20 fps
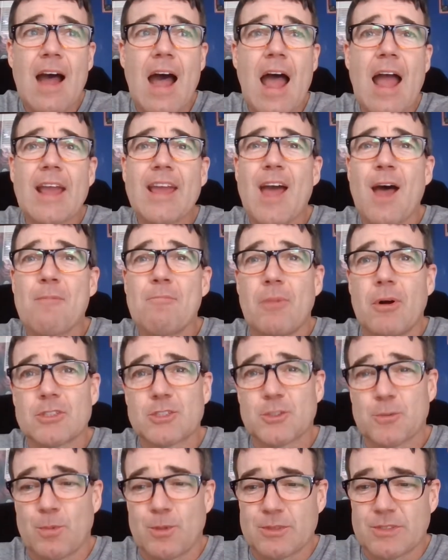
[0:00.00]
I got
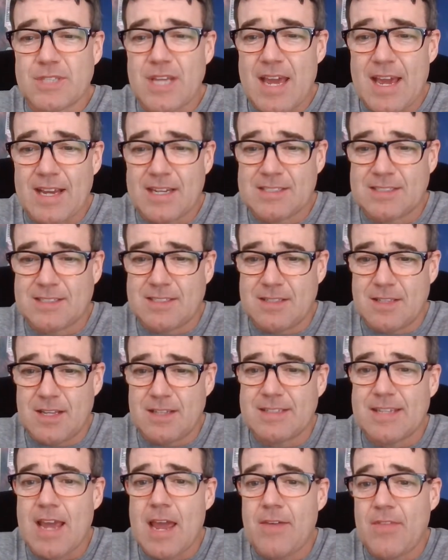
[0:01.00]
multiple texts
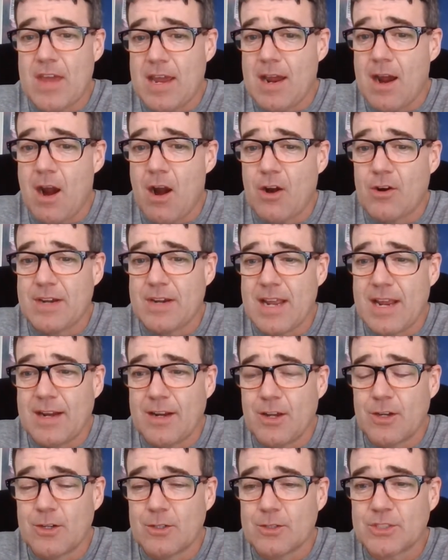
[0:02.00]
the day they hired
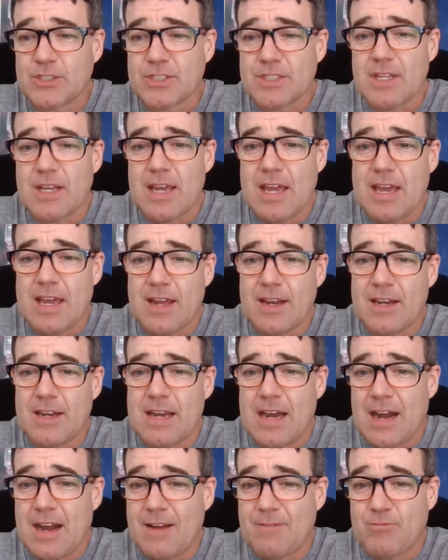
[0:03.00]
Nate Oats,
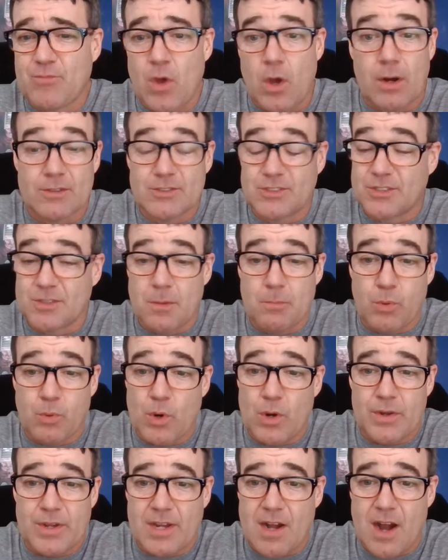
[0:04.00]
and I thought it was a
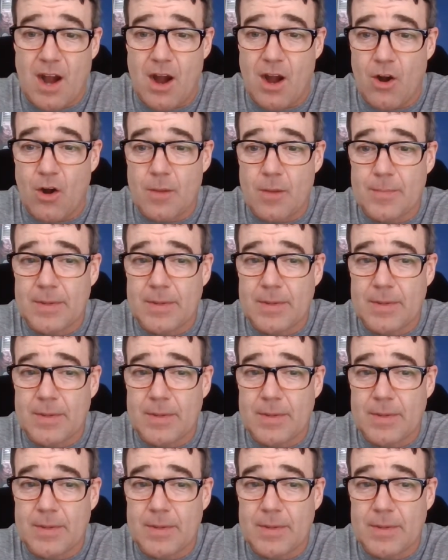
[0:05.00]
brilliant hire.